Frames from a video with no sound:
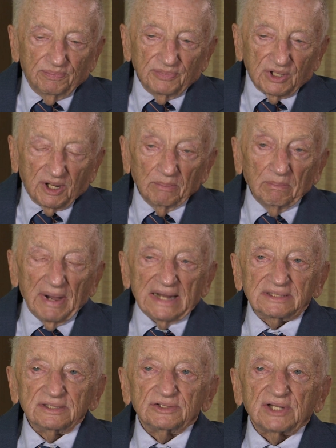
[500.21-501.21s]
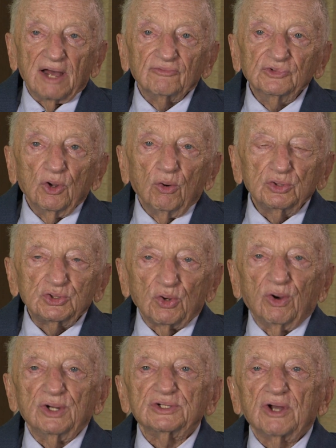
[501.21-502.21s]
combatants have no
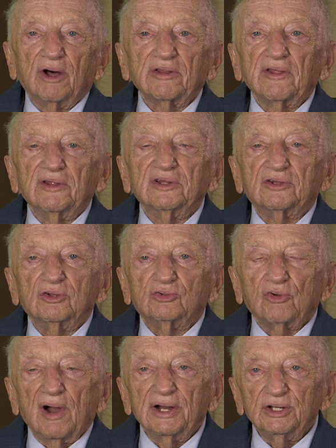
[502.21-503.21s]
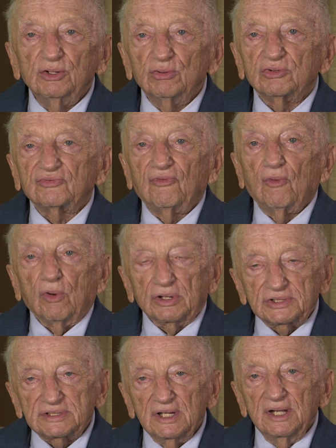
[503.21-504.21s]
choice other than to try to use
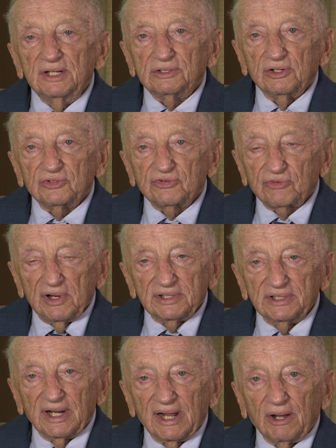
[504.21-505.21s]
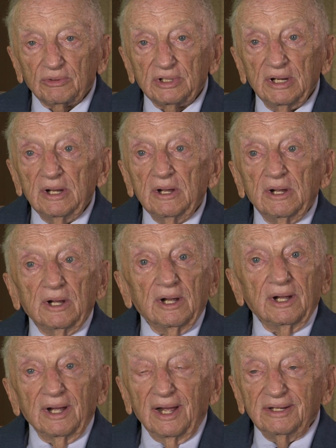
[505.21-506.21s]
force to straighten it out.
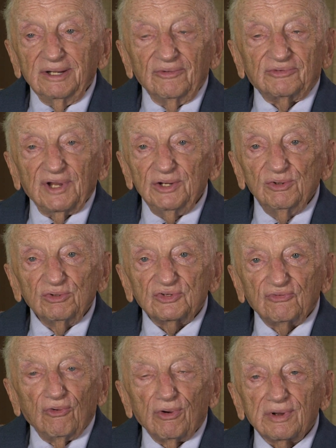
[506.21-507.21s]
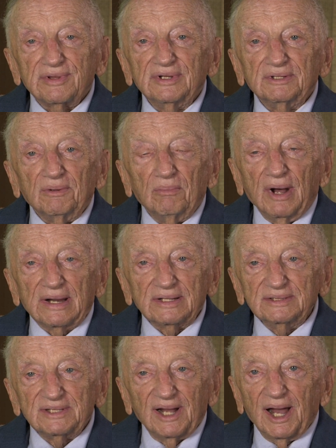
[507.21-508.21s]
And if they use force in
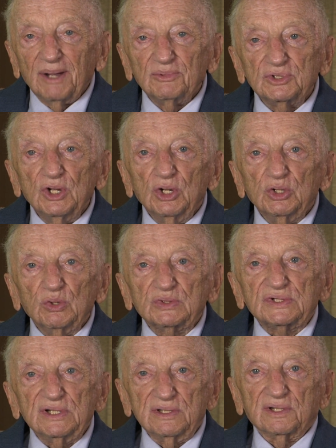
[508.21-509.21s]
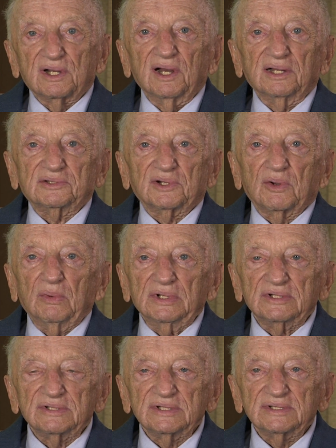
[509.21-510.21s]
modern times, you see the
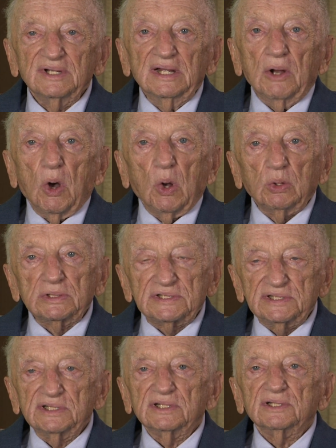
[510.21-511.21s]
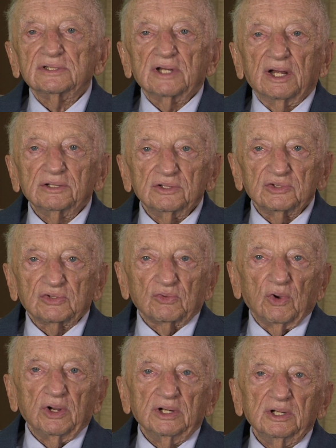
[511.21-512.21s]
consequences. Whole cities are
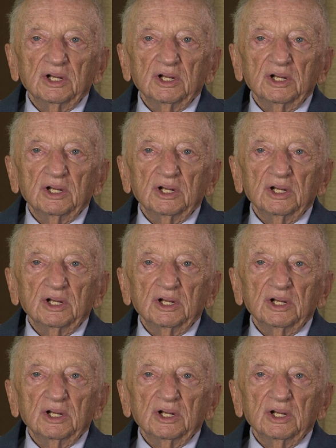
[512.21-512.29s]
destroyed.